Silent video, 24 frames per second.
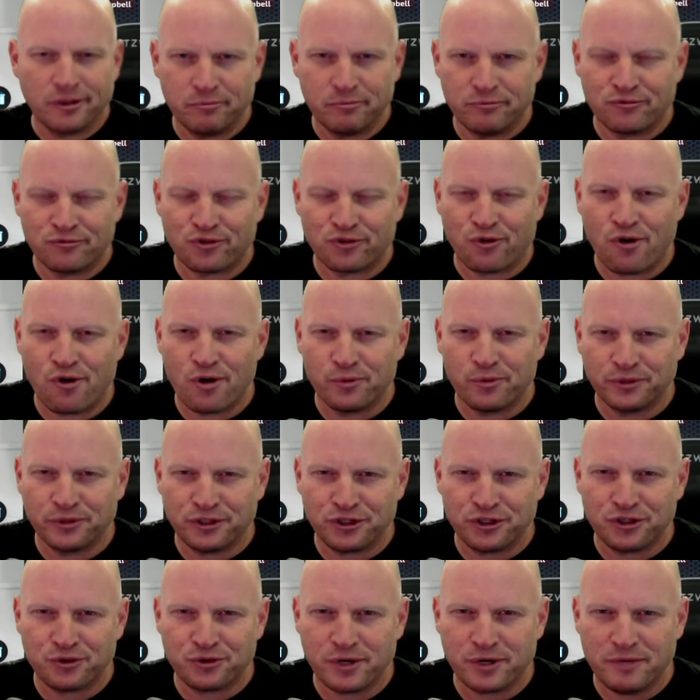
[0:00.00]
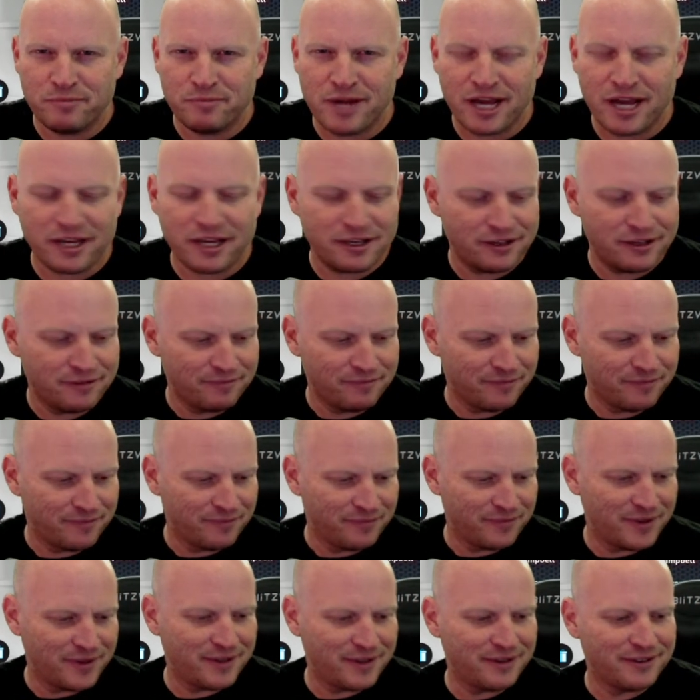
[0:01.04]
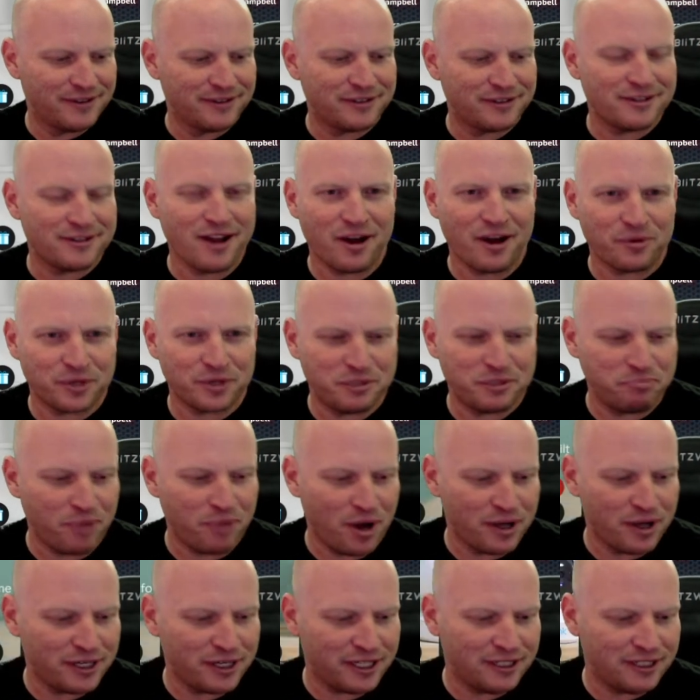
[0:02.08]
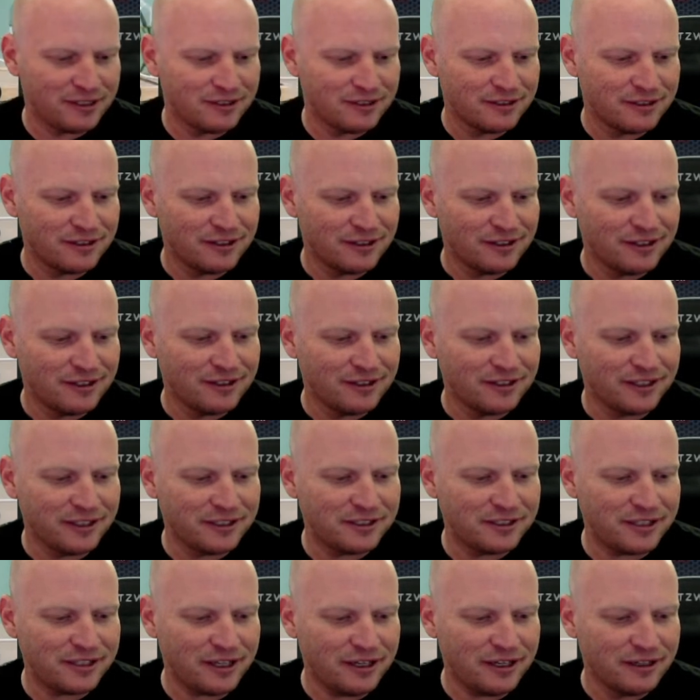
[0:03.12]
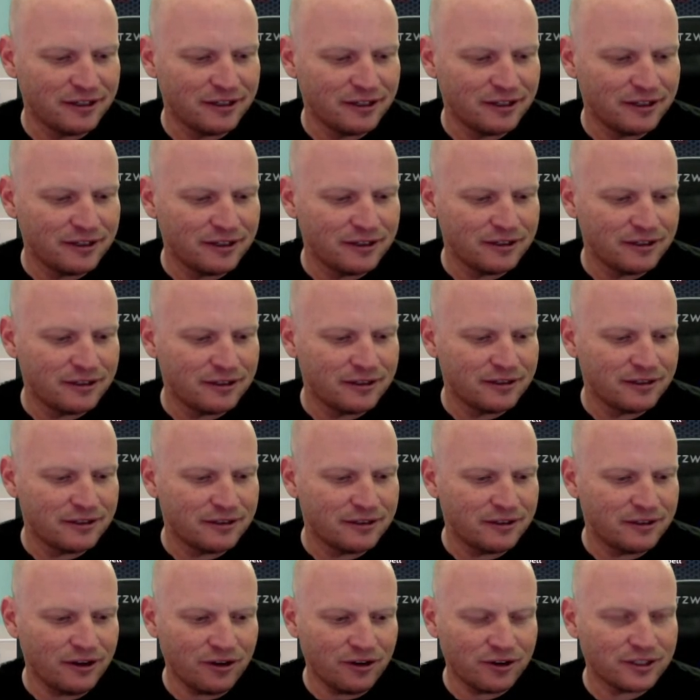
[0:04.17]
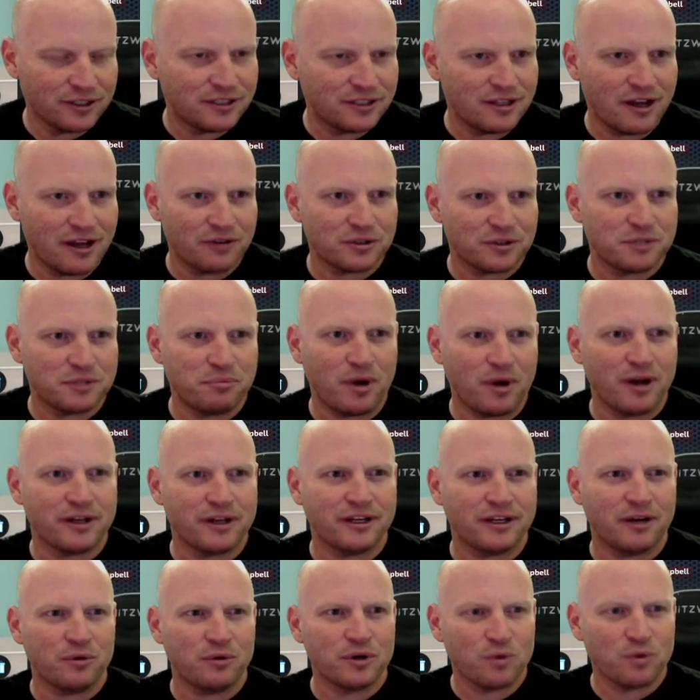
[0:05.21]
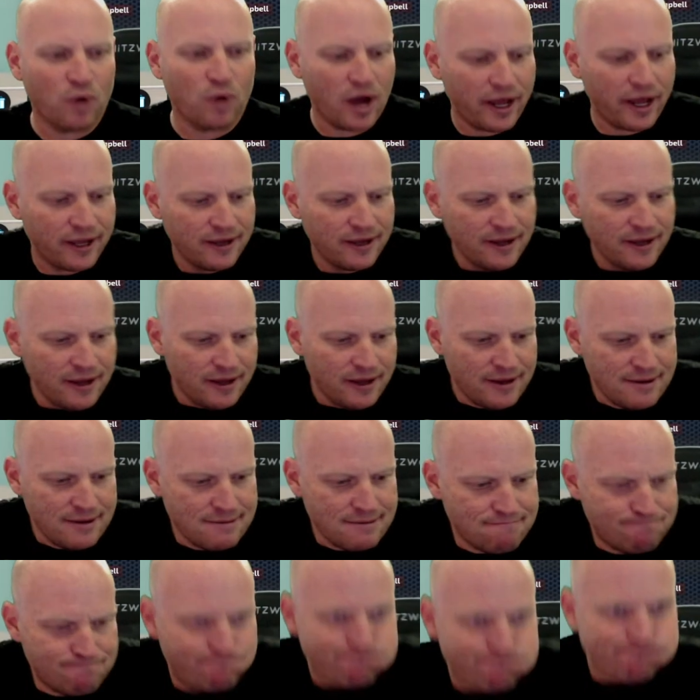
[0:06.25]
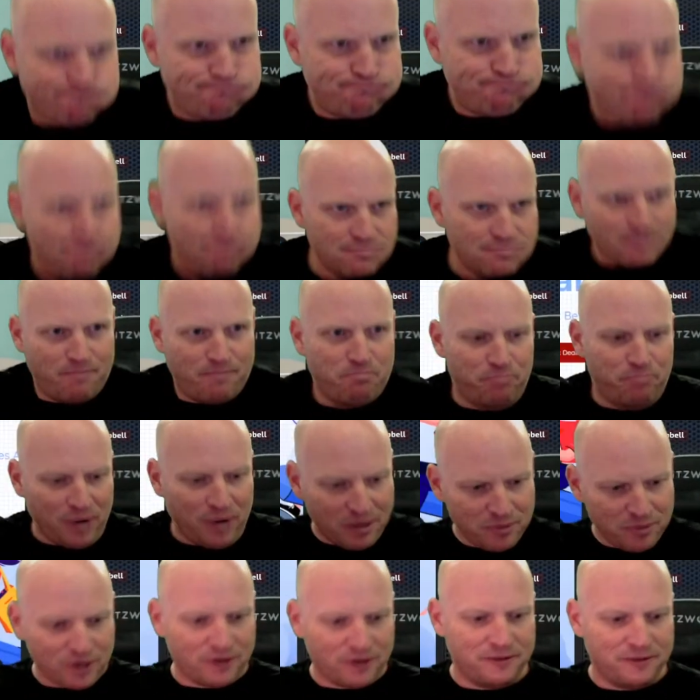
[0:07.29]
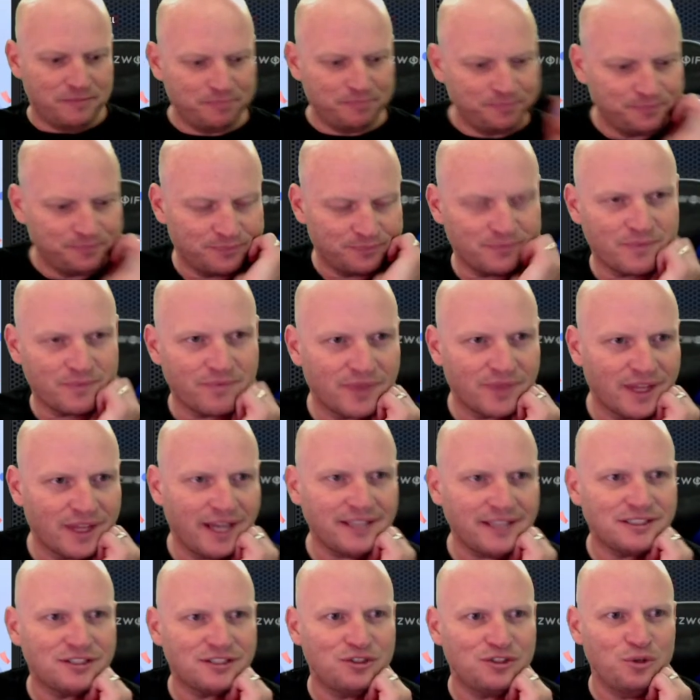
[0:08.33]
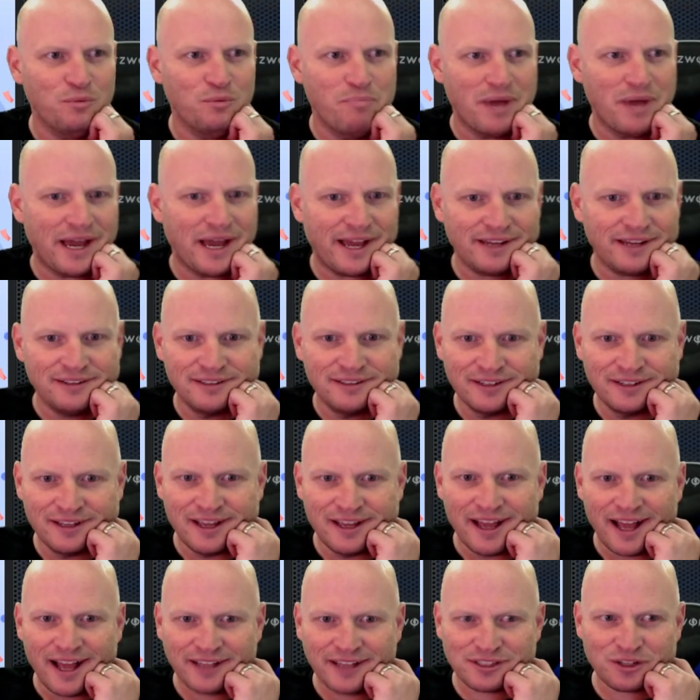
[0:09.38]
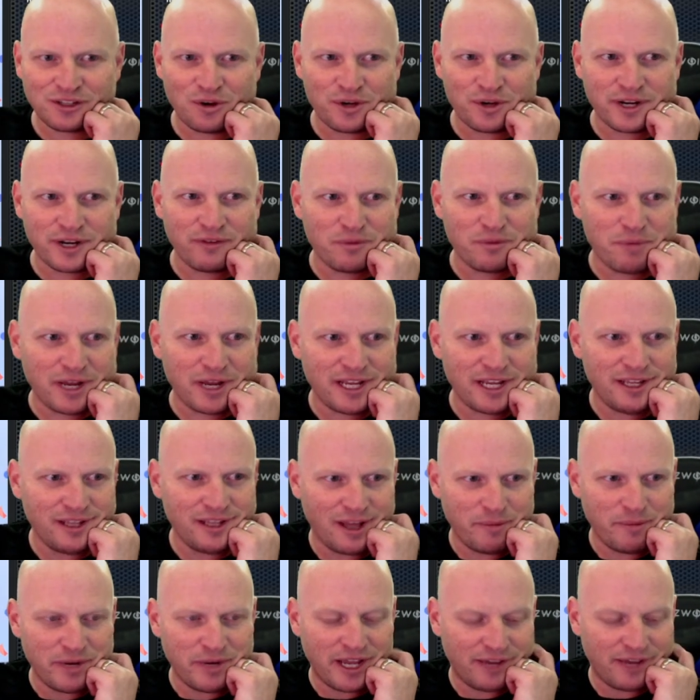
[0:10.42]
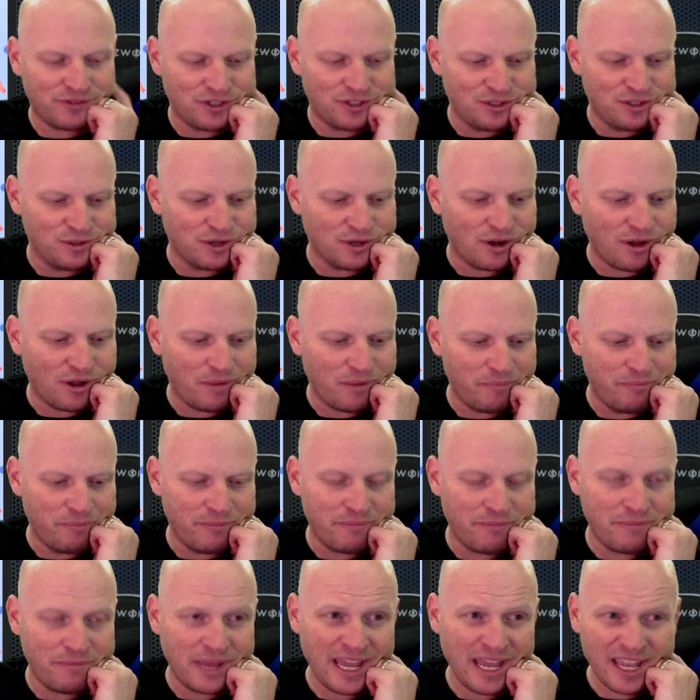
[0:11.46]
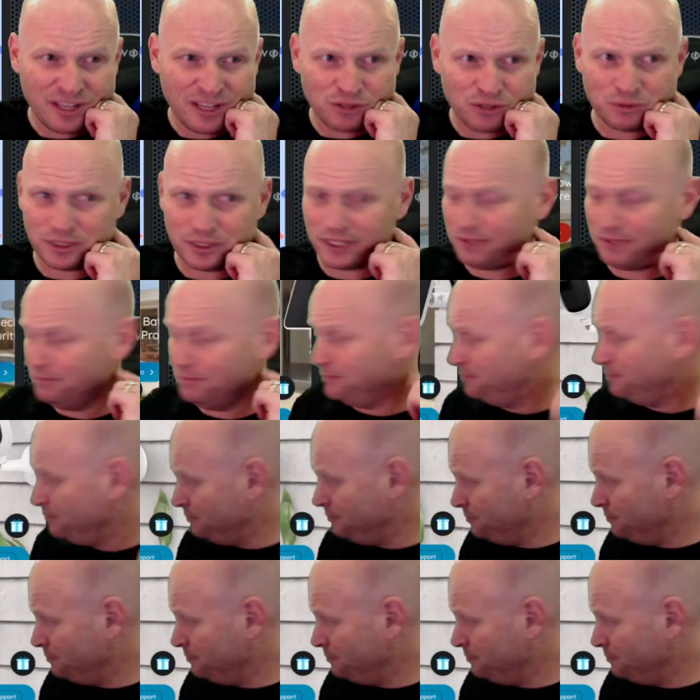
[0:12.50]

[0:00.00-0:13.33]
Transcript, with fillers: Something's wrong with the stream deck. It's not responding. Let's see. No, it's not responding. I wonder why. Bummer. That's too bad. How's it going, everybody? I'm going to have to do it all manually.